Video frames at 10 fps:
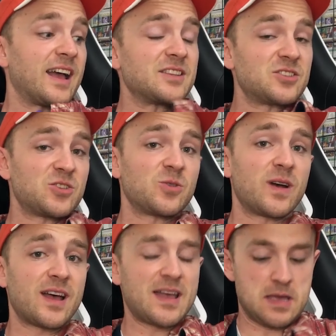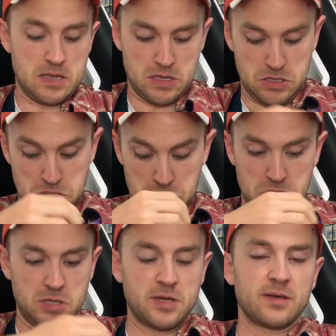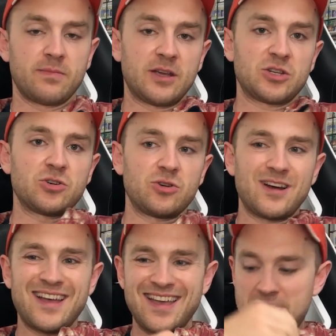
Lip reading: And to make sure